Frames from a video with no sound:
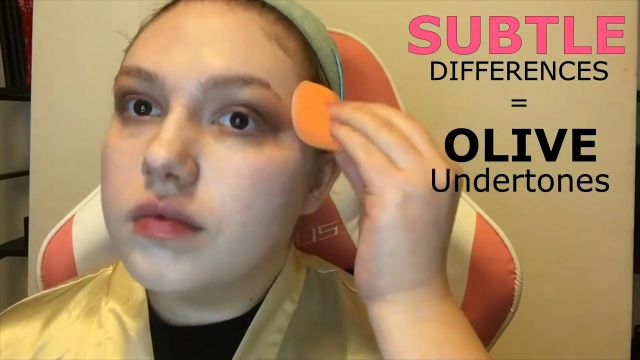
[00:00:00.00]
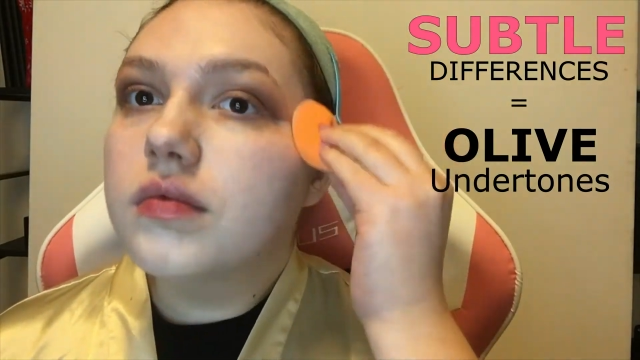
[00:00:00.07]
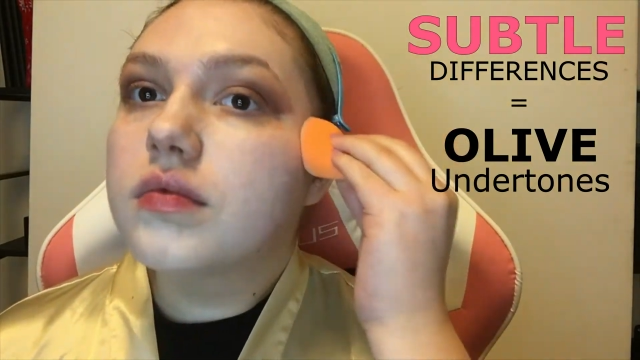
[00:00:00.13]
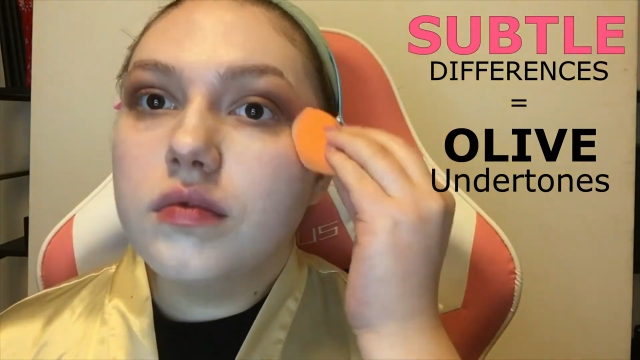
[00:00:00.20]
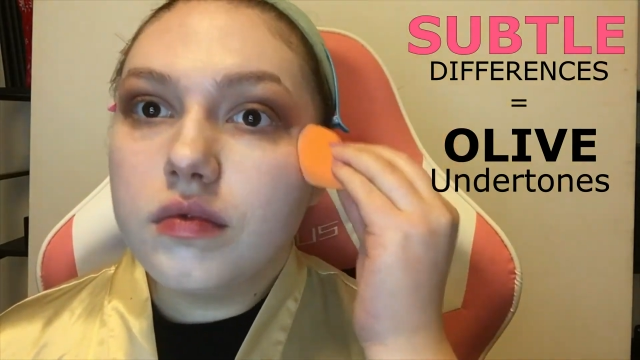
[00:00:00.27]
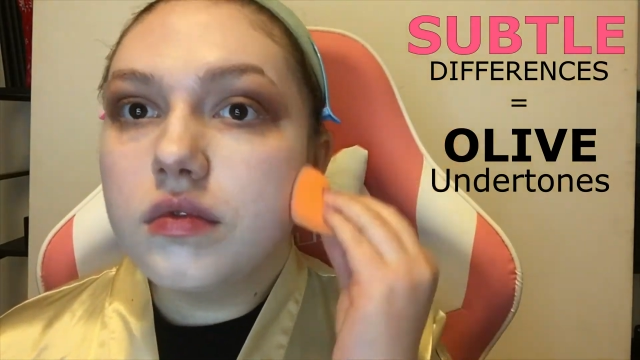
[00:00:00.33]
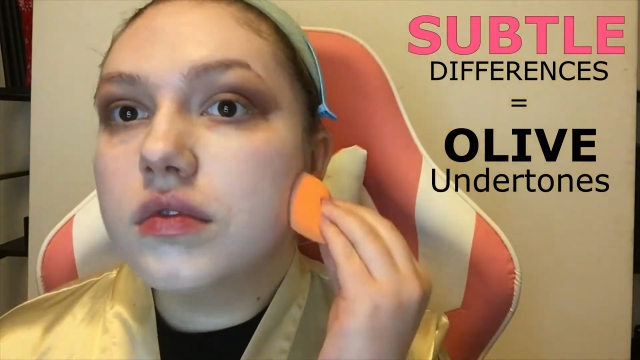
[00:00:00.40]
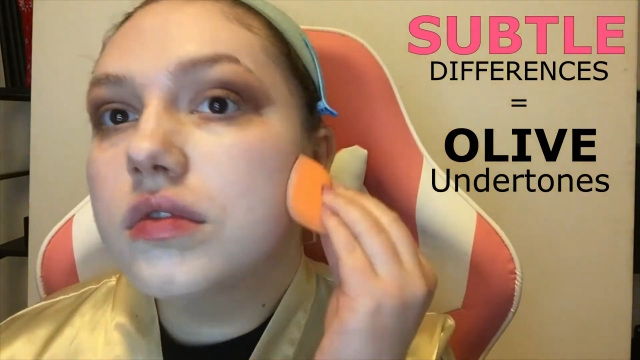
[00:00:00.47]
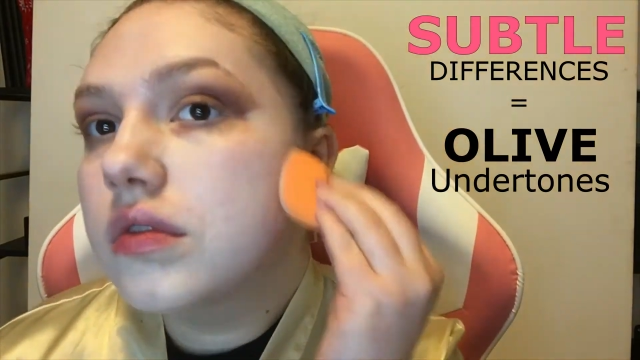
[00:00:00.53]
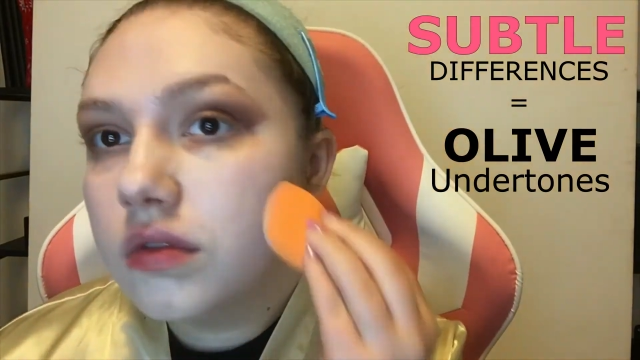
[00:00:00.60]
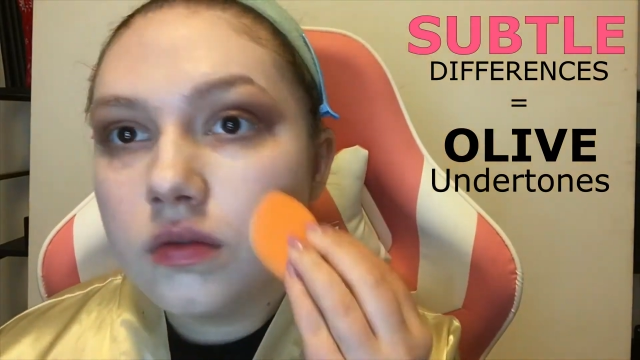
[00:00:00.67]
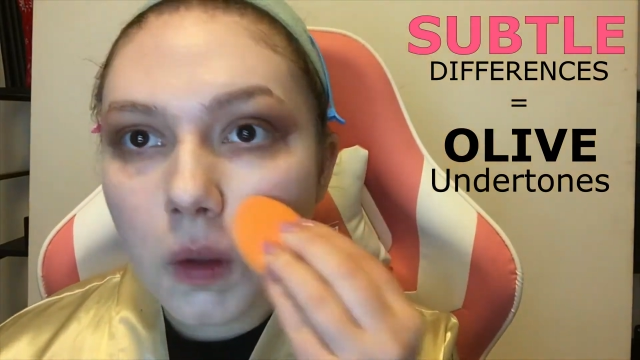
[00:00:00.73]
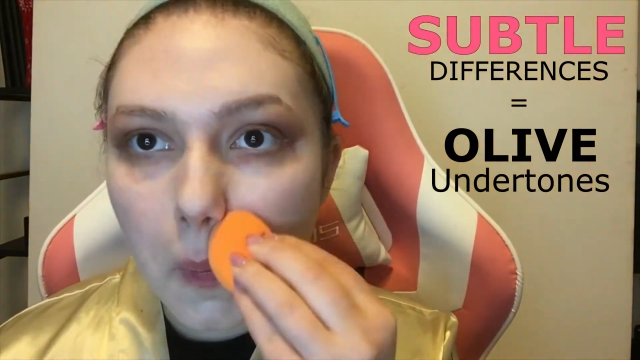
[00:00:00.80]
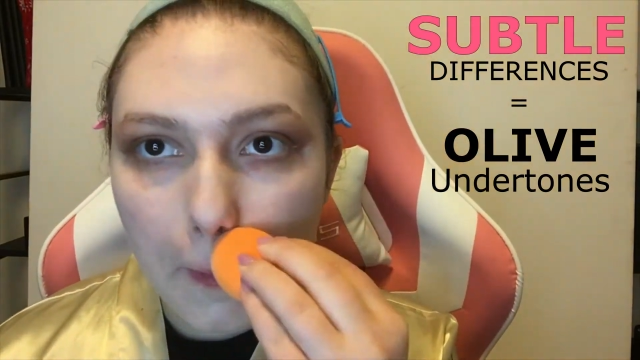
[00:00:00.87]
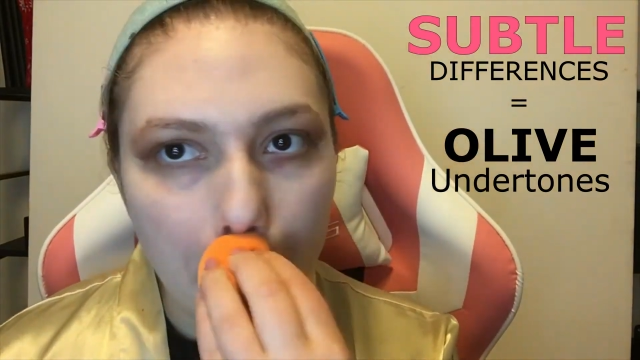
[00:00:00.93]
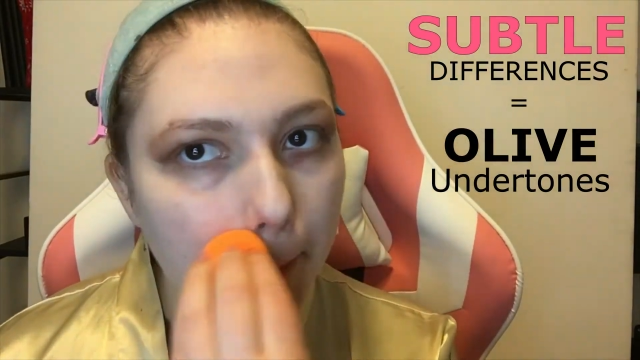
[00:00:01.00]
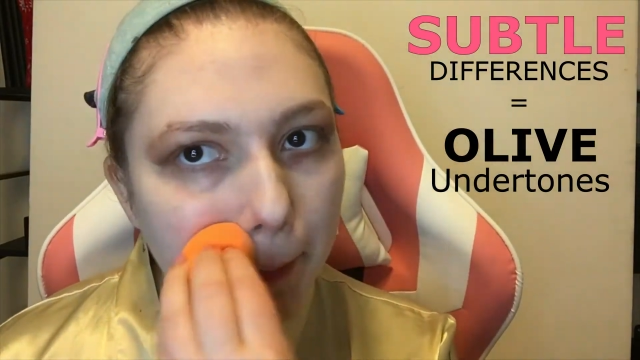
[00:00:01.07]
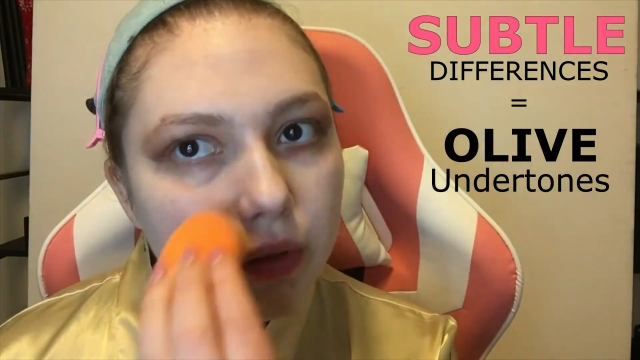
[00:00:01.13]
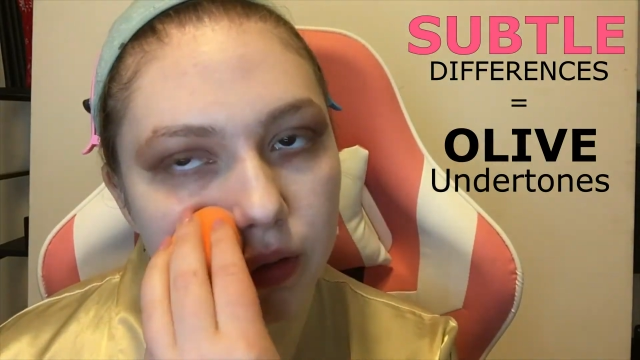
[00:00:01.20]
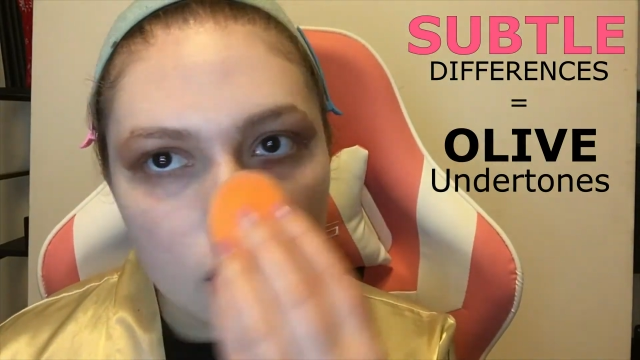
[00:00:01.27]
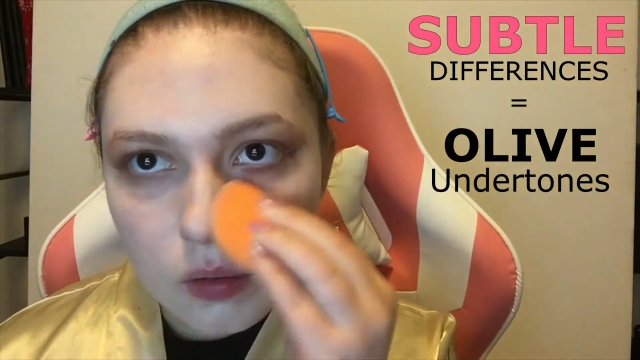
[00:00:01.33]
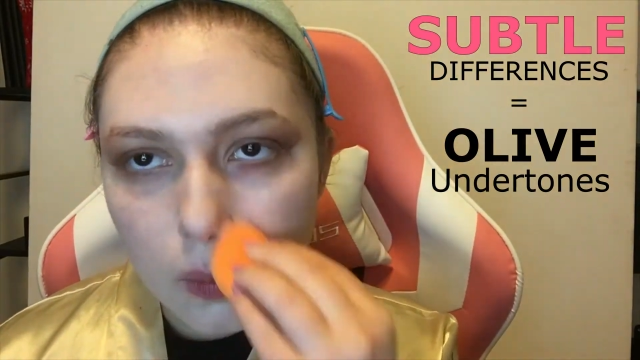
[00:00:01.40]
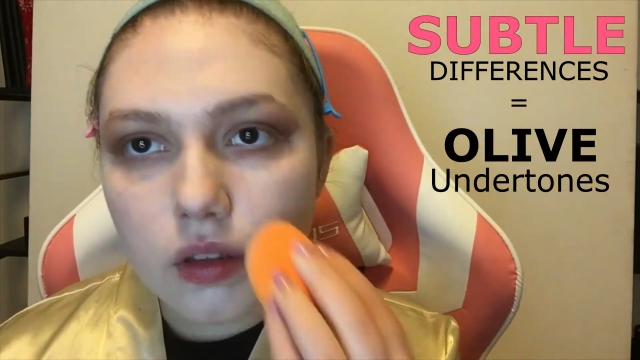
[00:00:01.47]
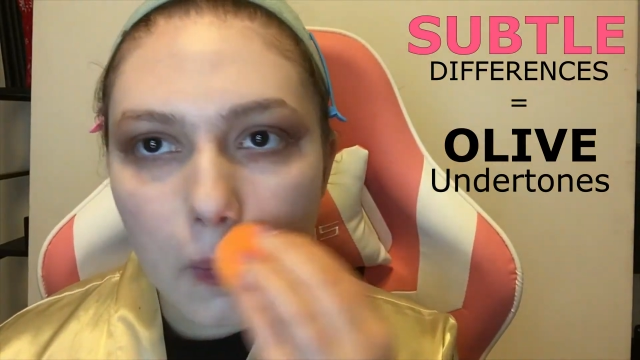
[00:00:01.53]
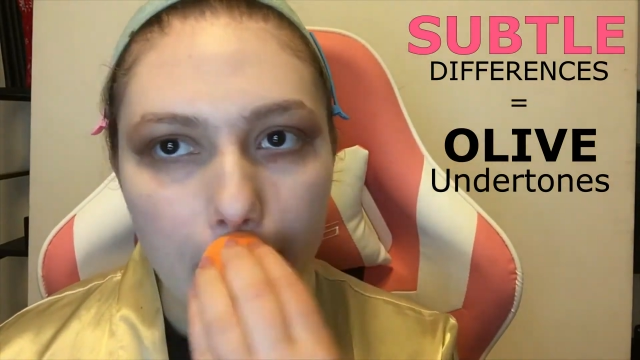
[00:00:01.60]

distinct differences,